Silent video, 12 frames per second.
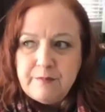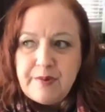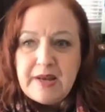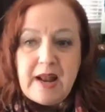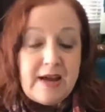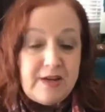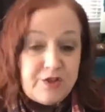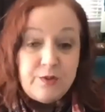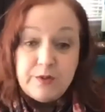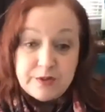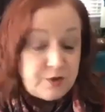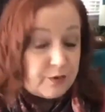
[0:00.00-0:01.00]
But I
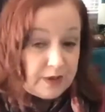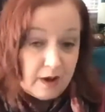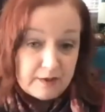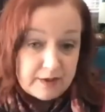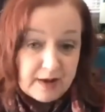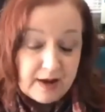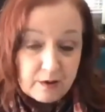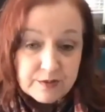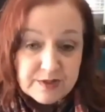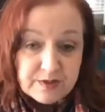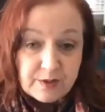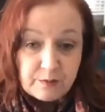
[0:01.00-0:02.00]
do it all
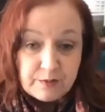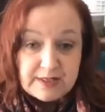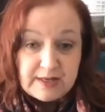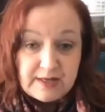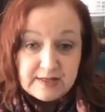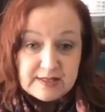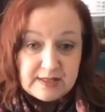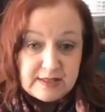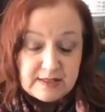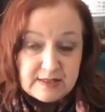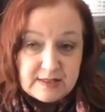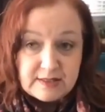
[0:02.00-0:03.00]
in-house. So there really
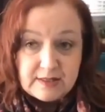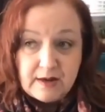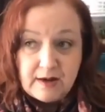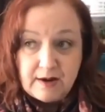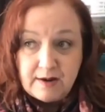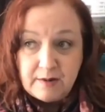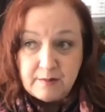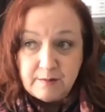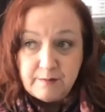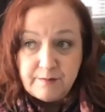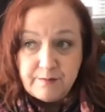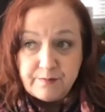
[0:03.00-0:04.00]
isn't
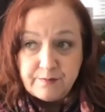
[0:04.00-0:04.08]
a